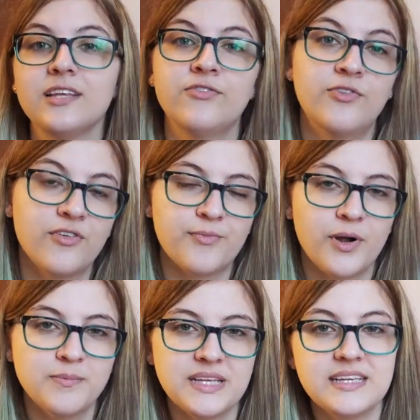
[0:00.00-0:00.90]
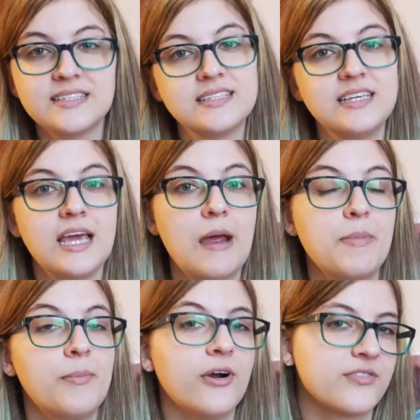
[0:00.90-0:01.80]
the fourth prompt is the
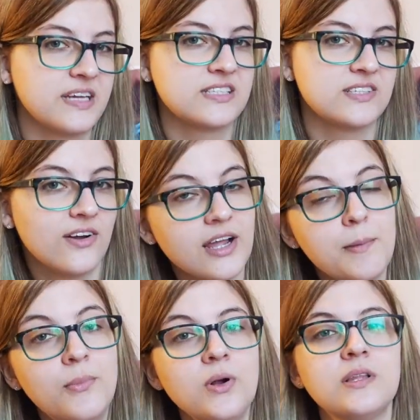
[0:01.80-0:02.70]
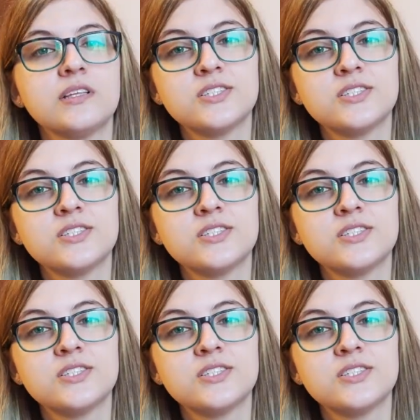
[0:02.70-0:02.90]
Happy Birthday Song, a book that